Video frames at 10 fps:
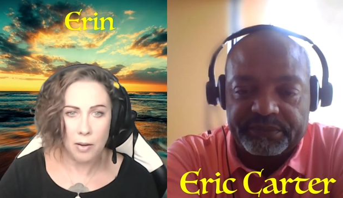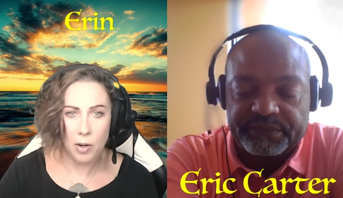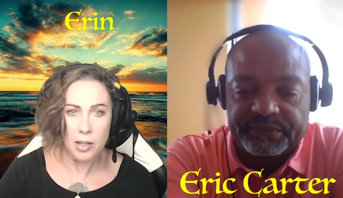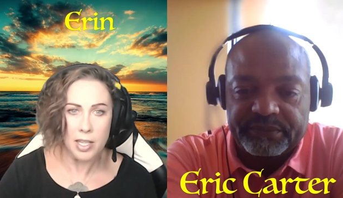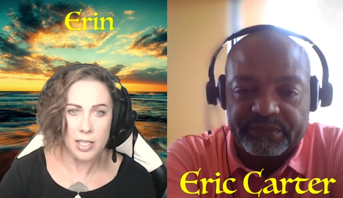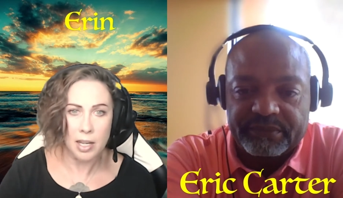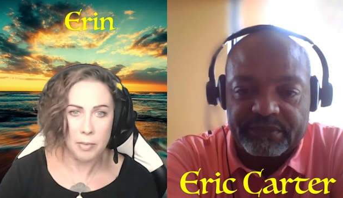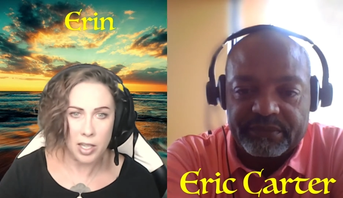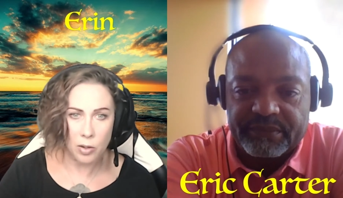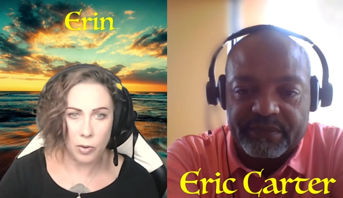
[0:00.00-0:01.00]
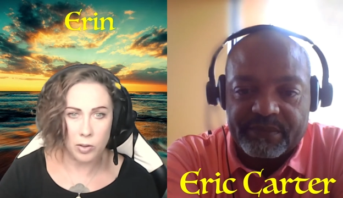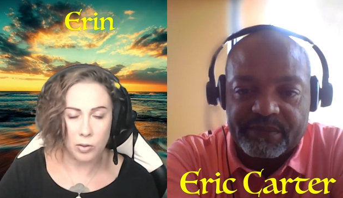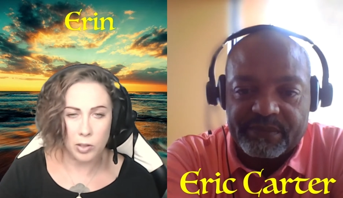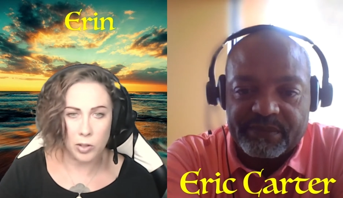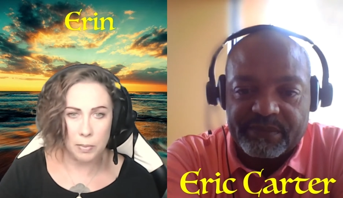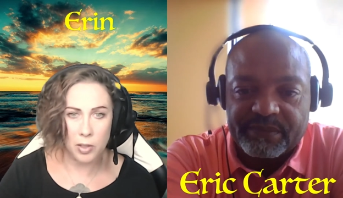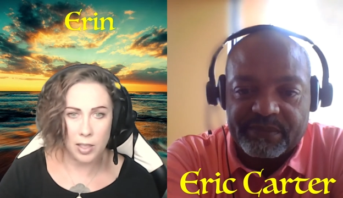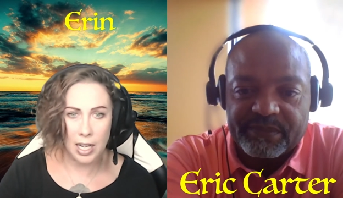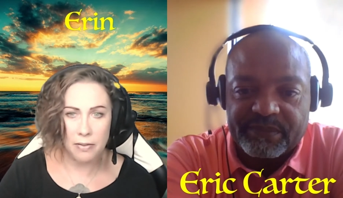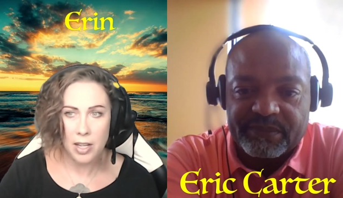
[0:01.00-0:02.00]
Speaker 1: that, where he's coming into World, World
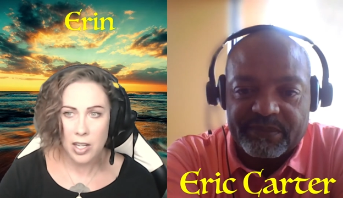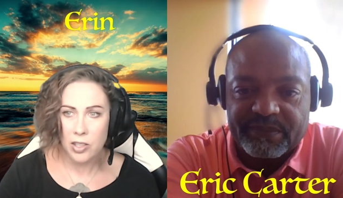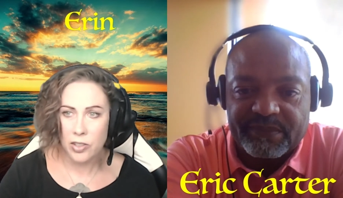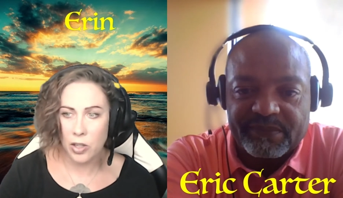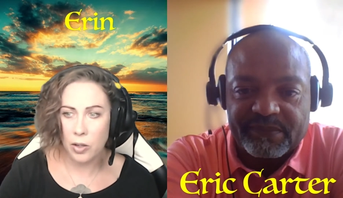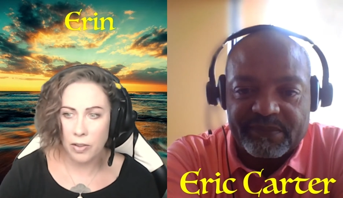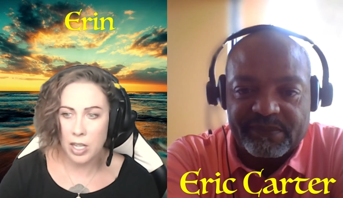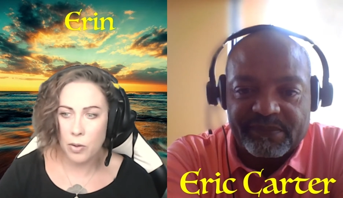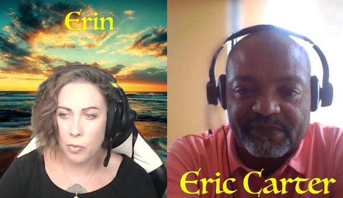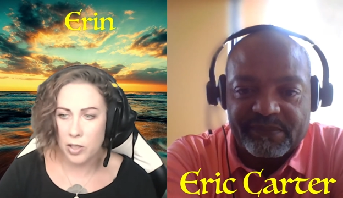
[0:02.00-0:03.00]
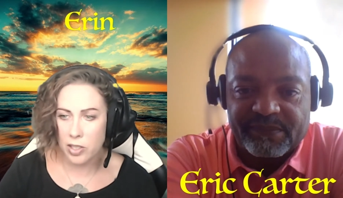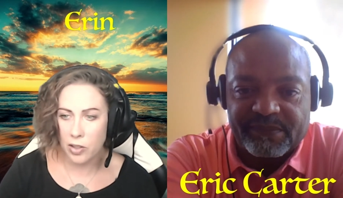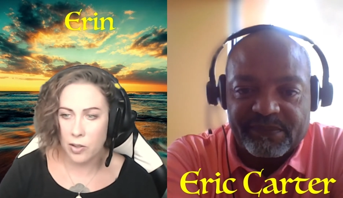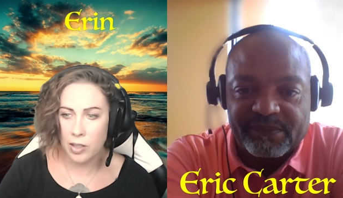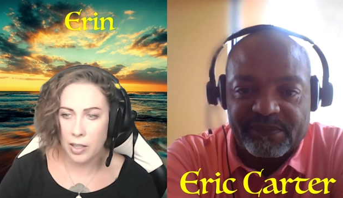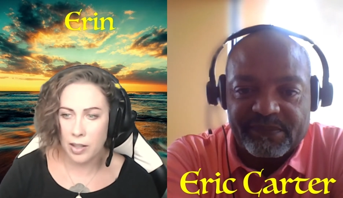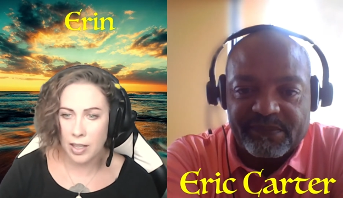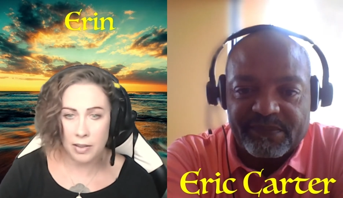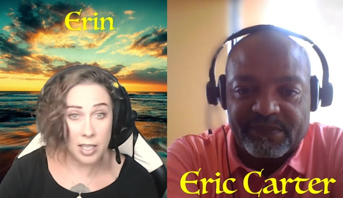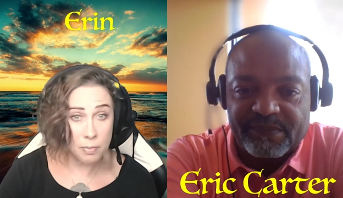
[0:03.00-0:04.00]
Crypto Life. So if anyone wants to know,
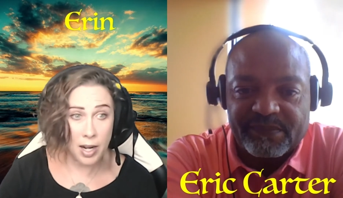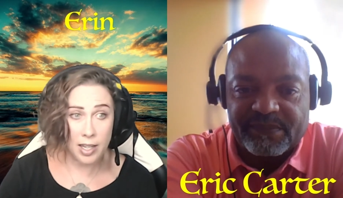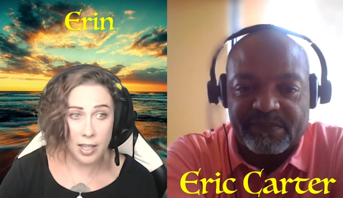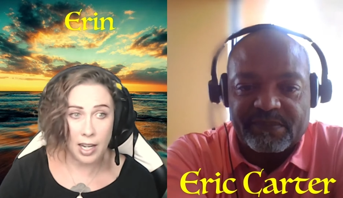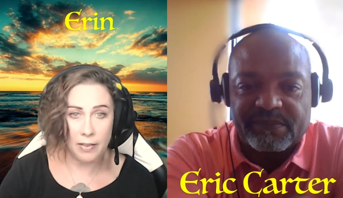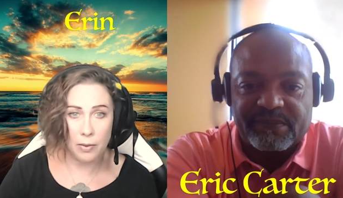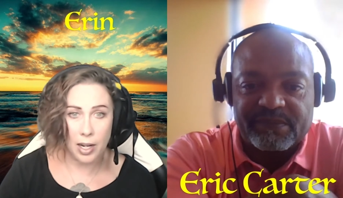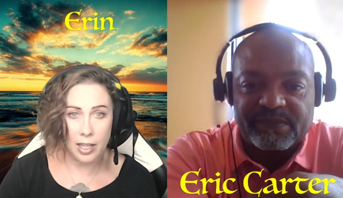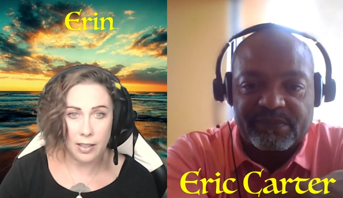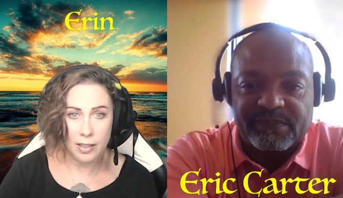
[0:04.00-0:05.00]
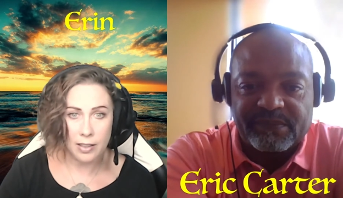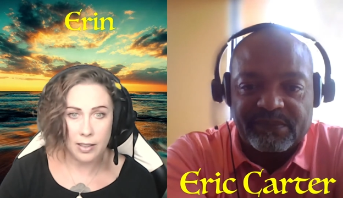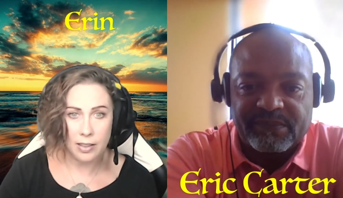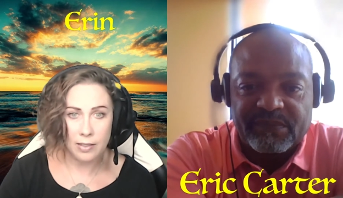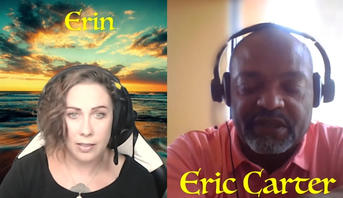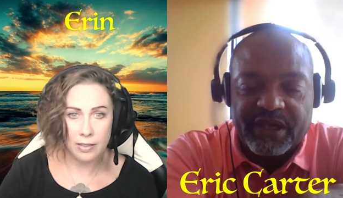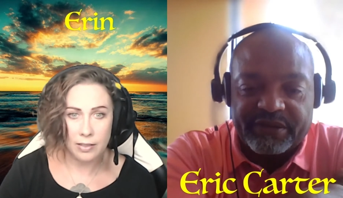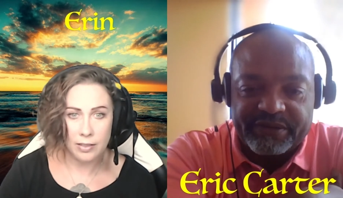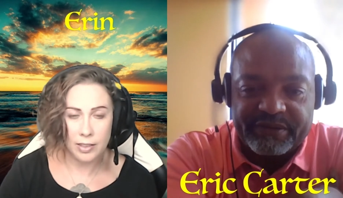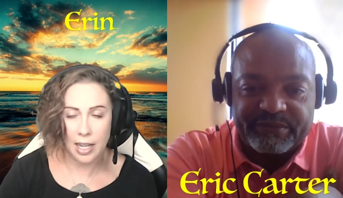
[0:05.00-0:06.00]
uh, th that's Brandon Ivy, right?
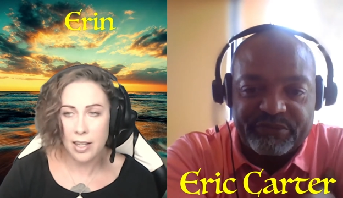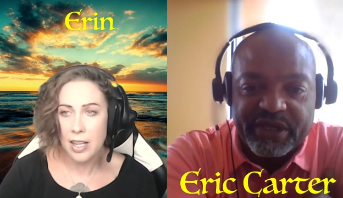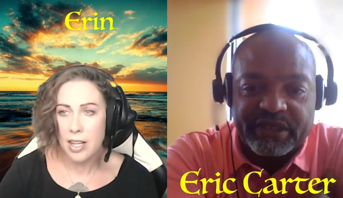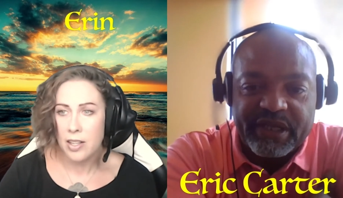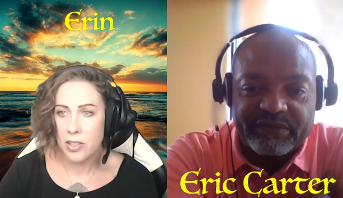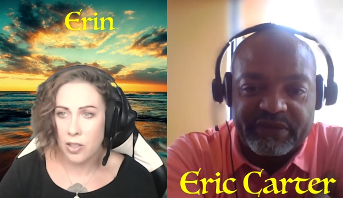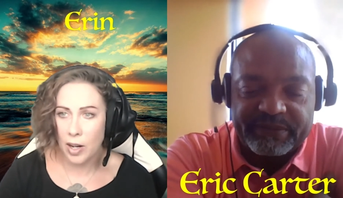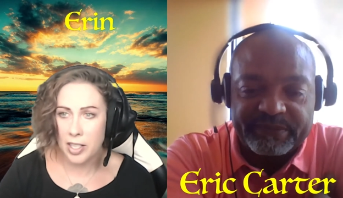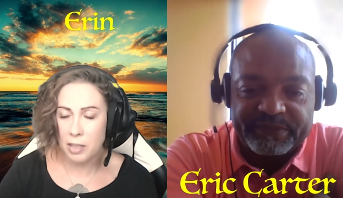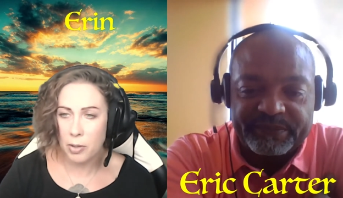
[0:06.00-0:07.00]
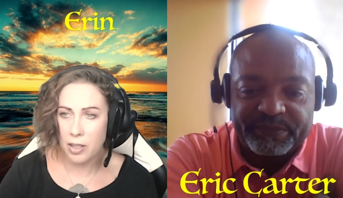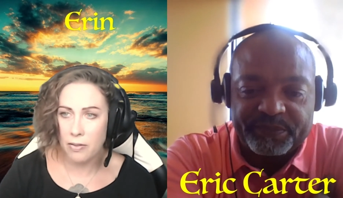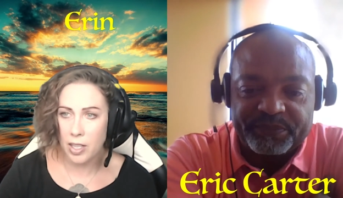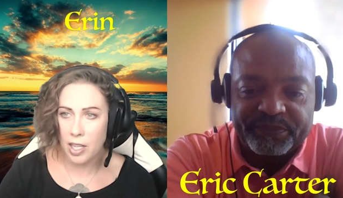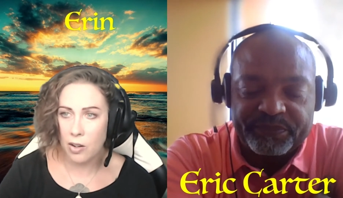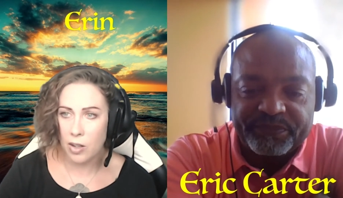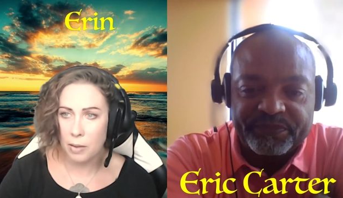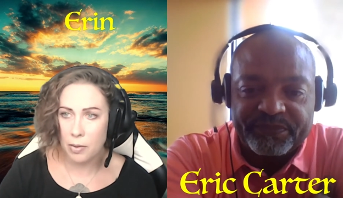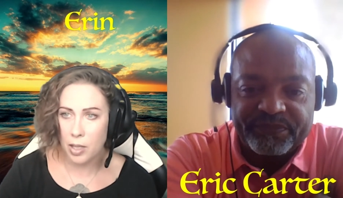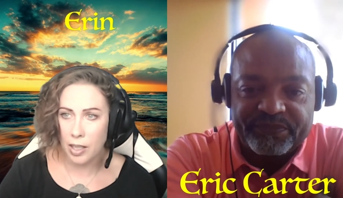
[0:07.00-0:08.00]
Yes. Yeah. Brandon. So I did put a
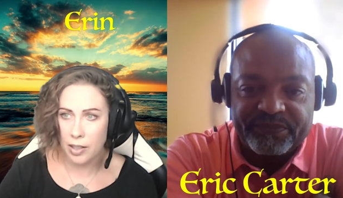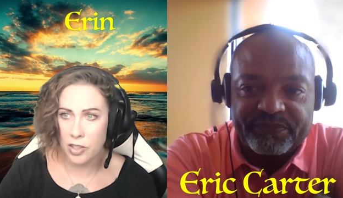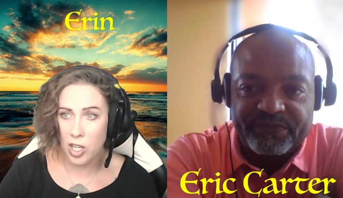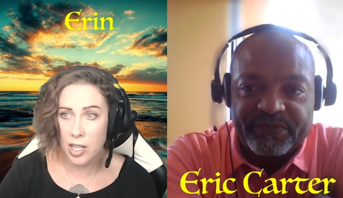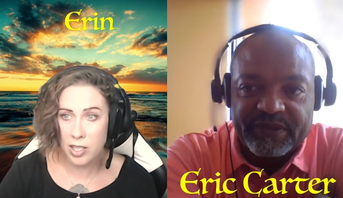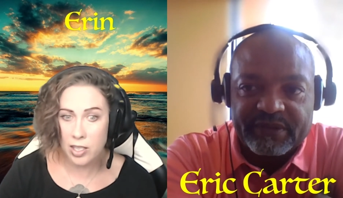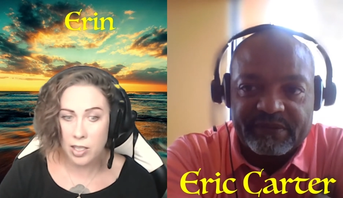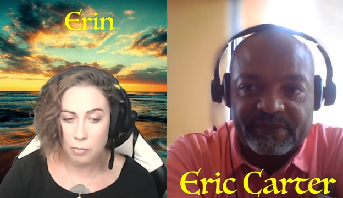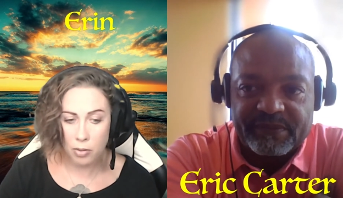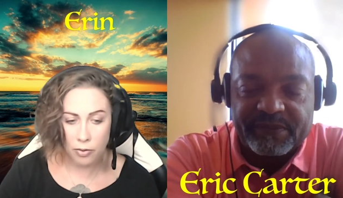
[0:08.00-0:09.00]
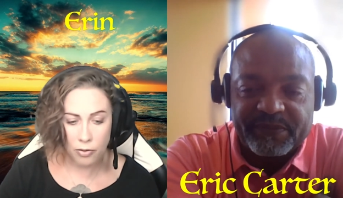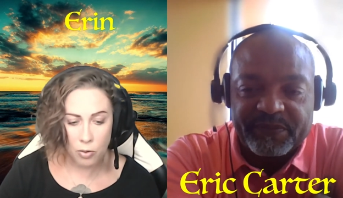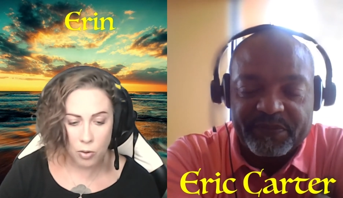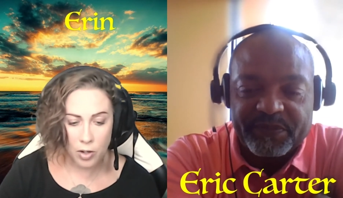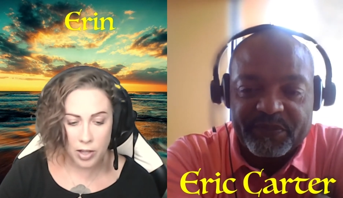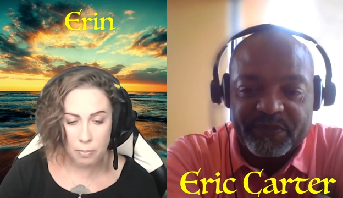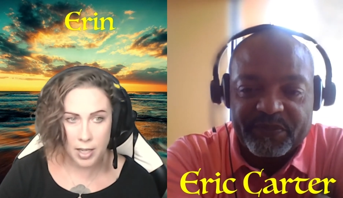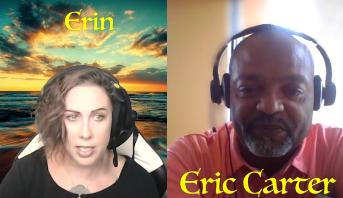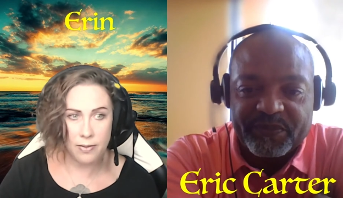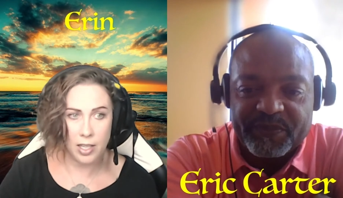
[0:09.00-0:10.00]
video up uh, just before
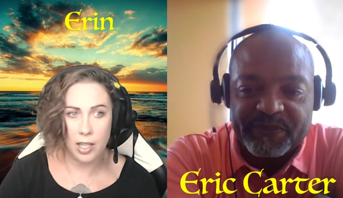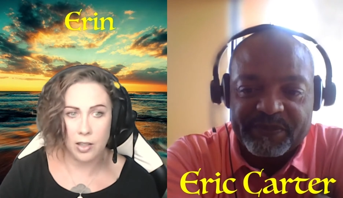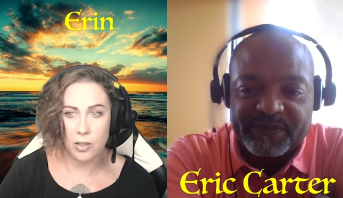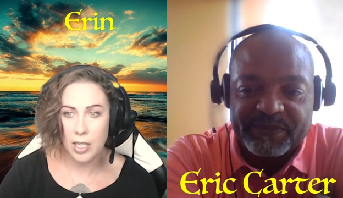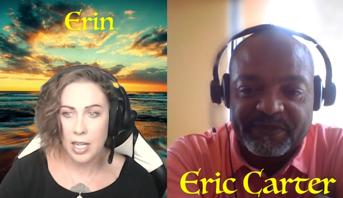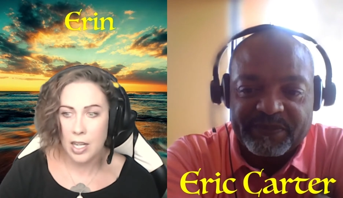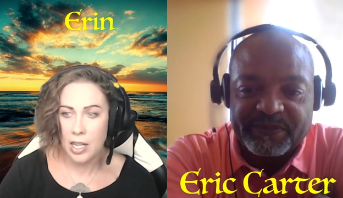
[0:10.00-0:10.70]
the bus video,